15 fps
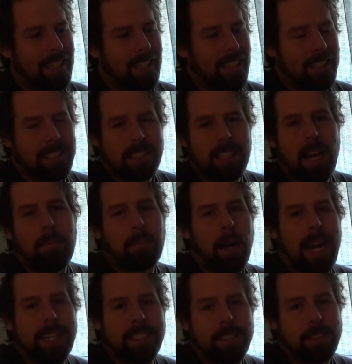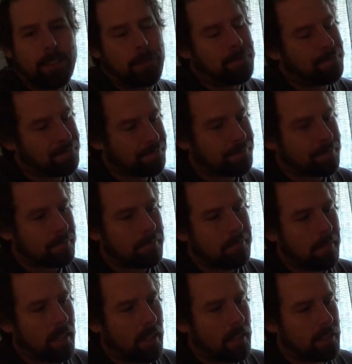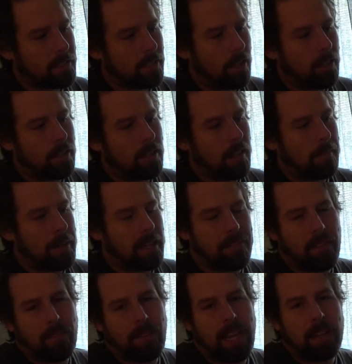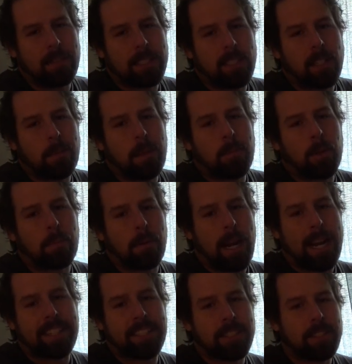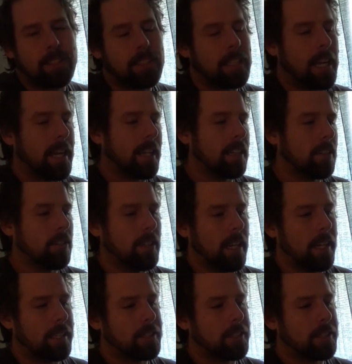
it's not practical. So, I mean, if the fan was a little bit more practical, like, okay,